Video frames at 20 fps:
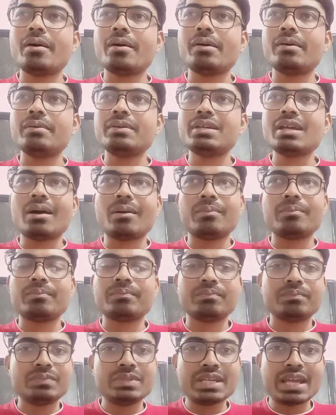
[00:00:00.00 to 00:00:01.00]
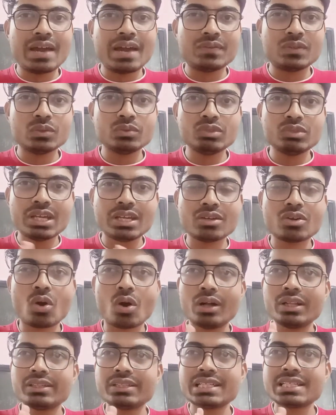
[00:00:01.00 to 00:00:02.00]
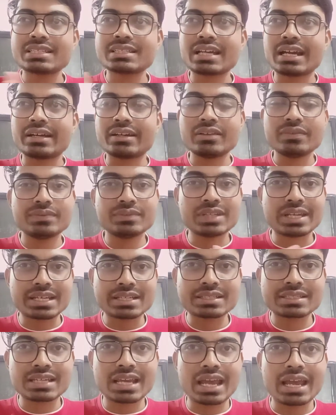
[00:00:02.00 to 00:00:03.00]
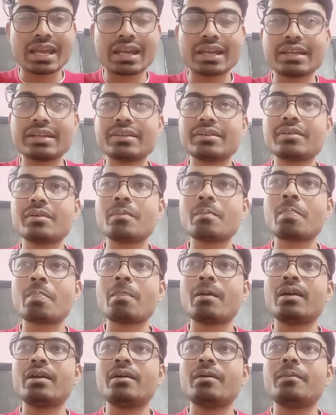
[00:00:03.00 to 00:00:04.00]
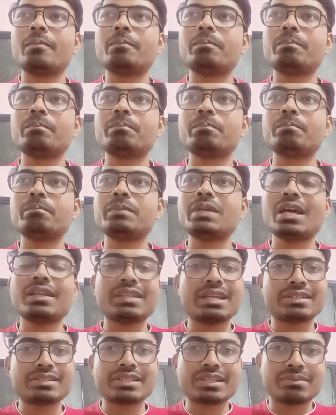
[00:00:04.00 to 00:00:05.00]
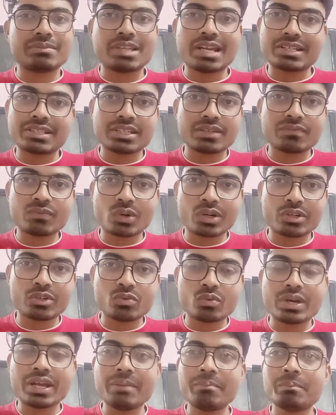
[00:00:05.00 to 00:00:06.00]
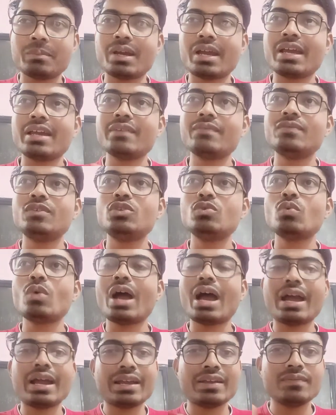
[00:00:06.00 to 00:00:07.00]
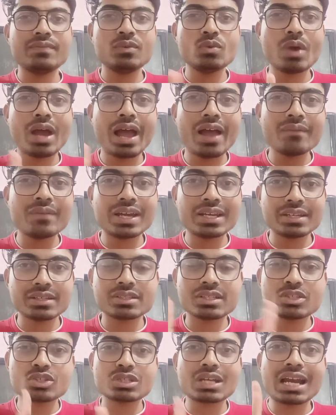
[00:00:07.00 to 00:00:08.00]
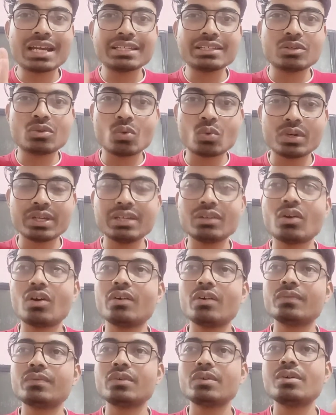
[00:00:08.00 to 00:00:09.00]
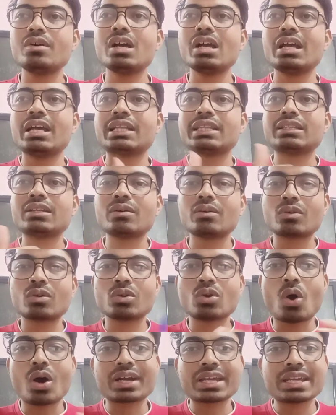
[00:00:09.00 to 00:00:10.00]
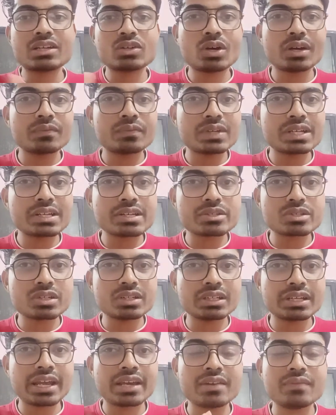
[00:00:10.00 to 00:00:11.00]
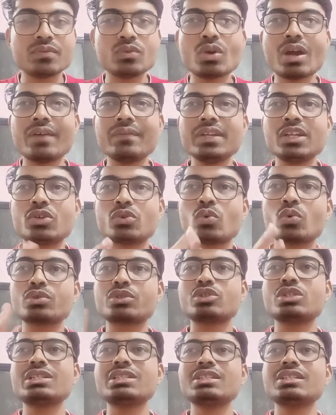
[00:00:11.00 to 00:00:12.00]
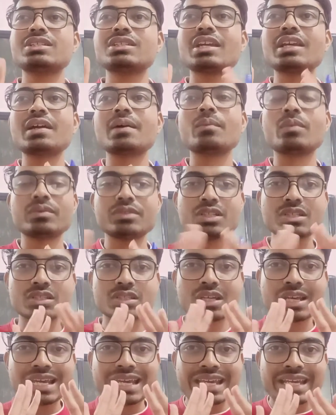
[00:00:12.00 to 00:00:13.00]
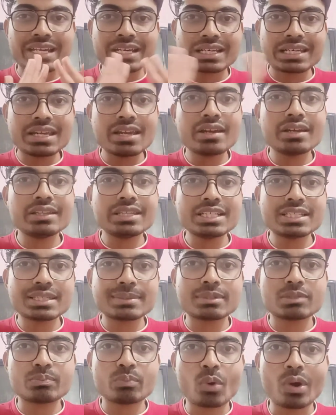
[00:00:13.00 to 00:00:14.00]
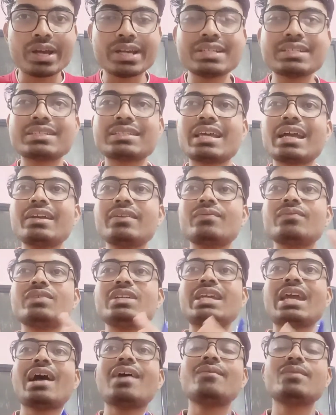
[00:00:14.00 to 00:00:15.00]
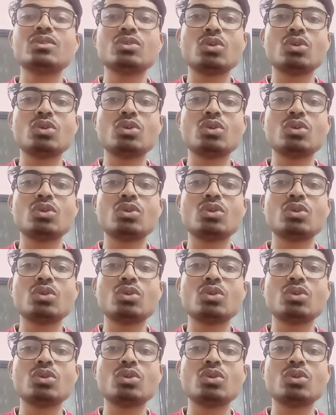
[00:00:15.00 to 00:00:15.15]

yeah, we have to think all this kind of things. And yeah, that's it for today. If you have any, just start the coding of the logging configuration, and if you have any question, just think of, just clear these points that we have a